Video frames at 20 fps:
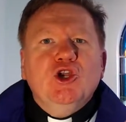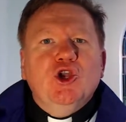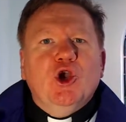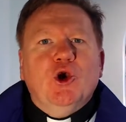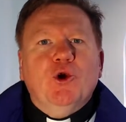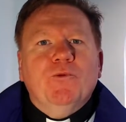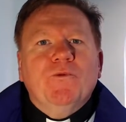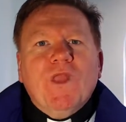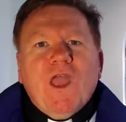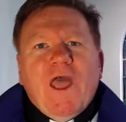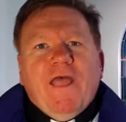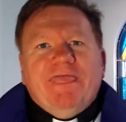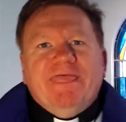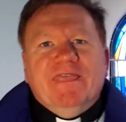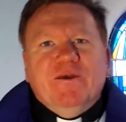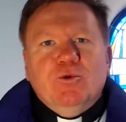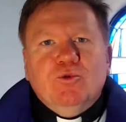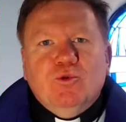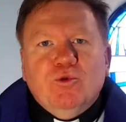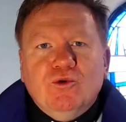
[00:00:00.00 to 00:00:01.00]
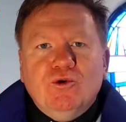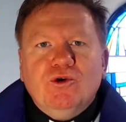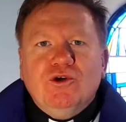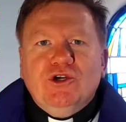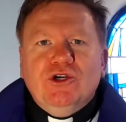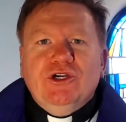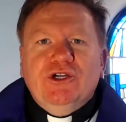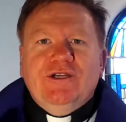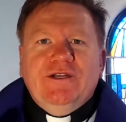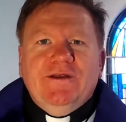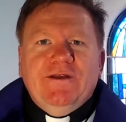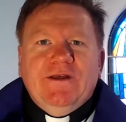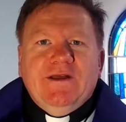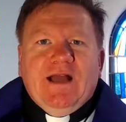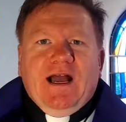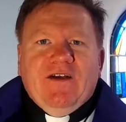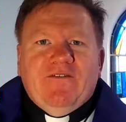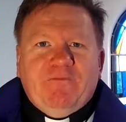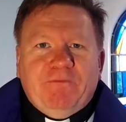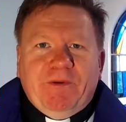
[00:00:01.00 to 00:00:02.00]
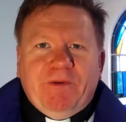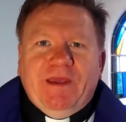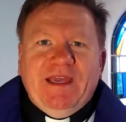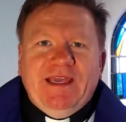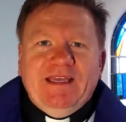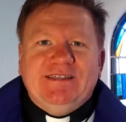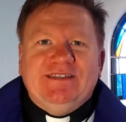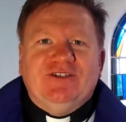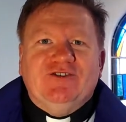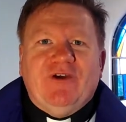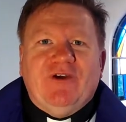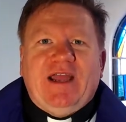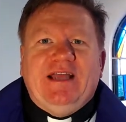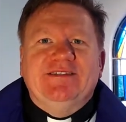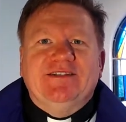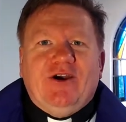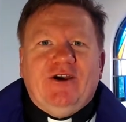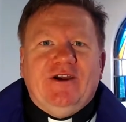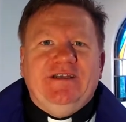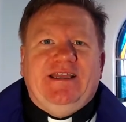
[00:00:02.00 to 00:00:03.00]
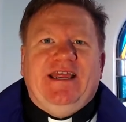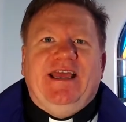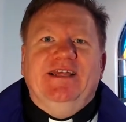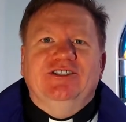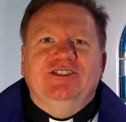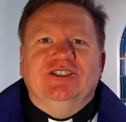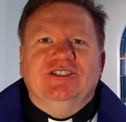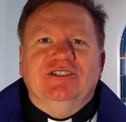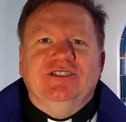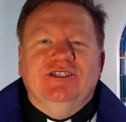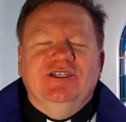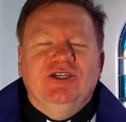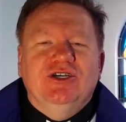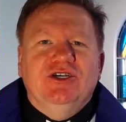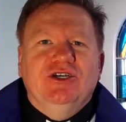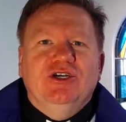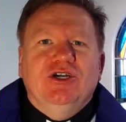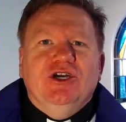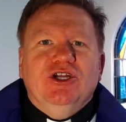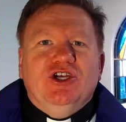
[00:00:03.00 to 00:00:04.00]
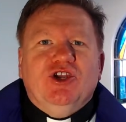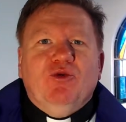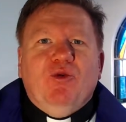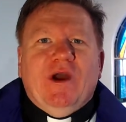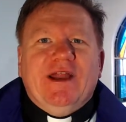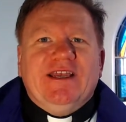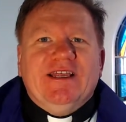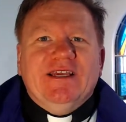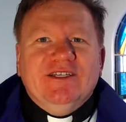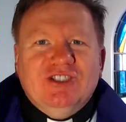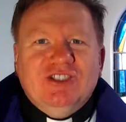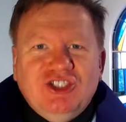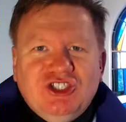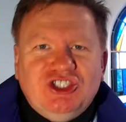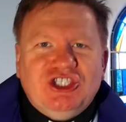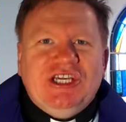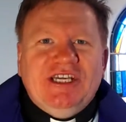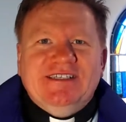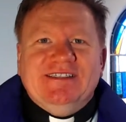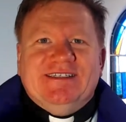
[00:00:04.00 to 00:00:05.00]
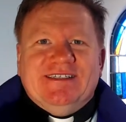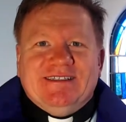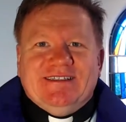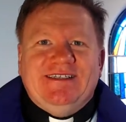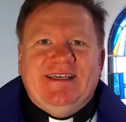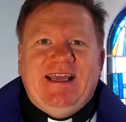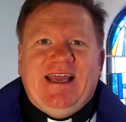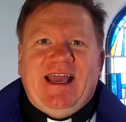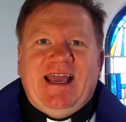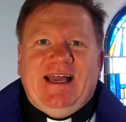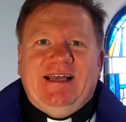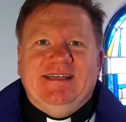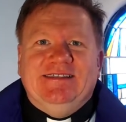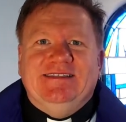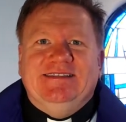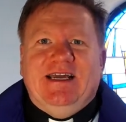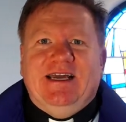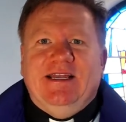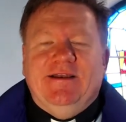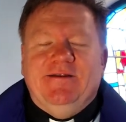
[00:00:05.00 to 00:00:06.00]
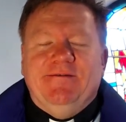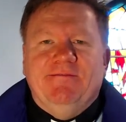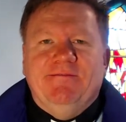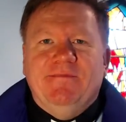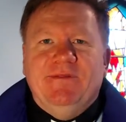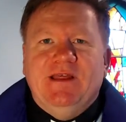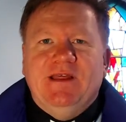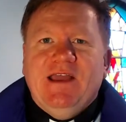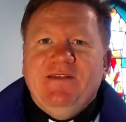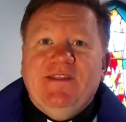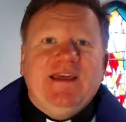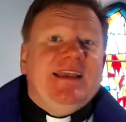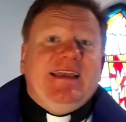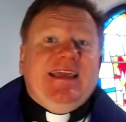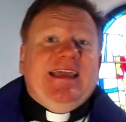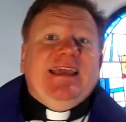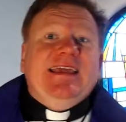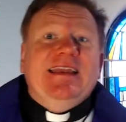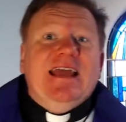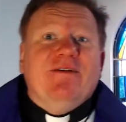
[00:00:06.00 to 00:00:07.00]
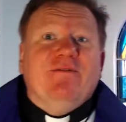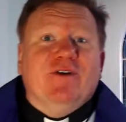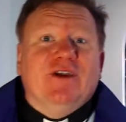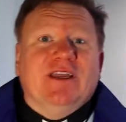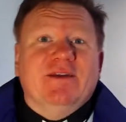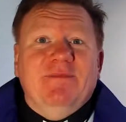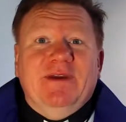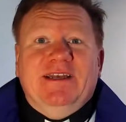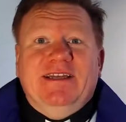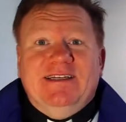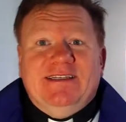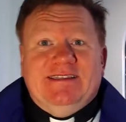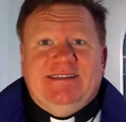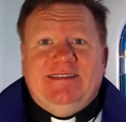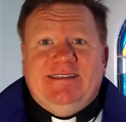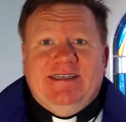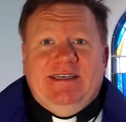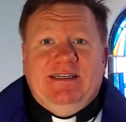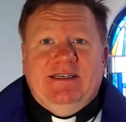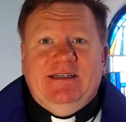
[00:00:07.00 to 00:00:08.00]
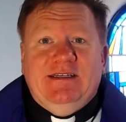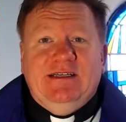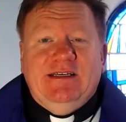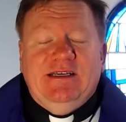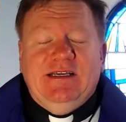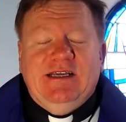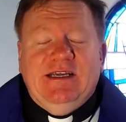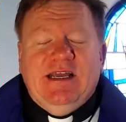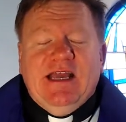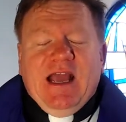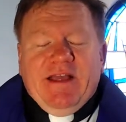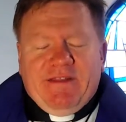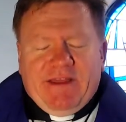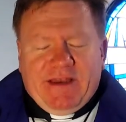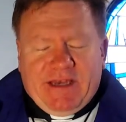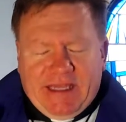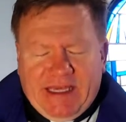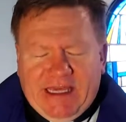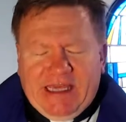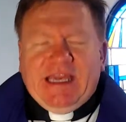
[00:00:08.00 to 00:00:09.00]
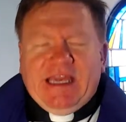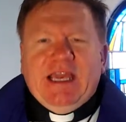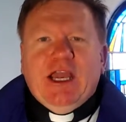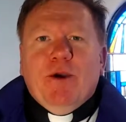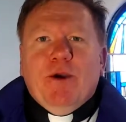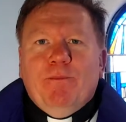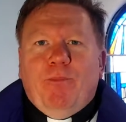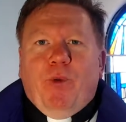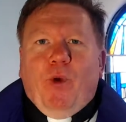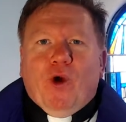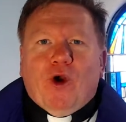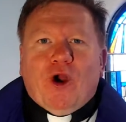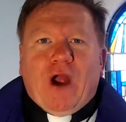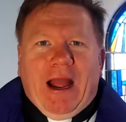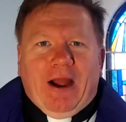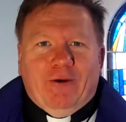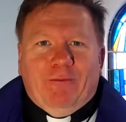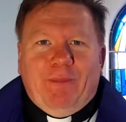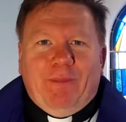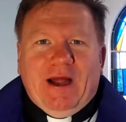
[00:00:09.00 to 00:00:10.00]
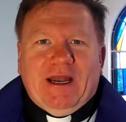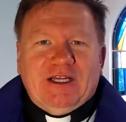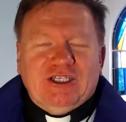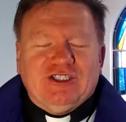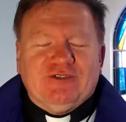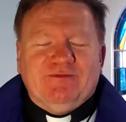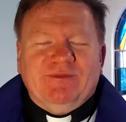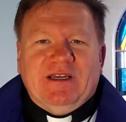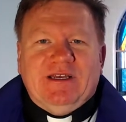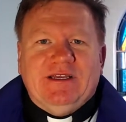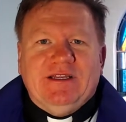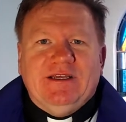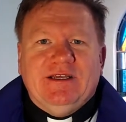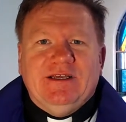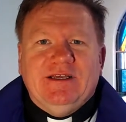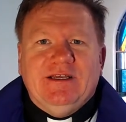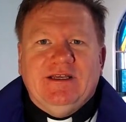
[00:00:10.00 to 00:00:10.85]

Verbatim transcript: No, the word of peace directs our attention to what Jesus has done that he never committed a sin, that he bore our punishment,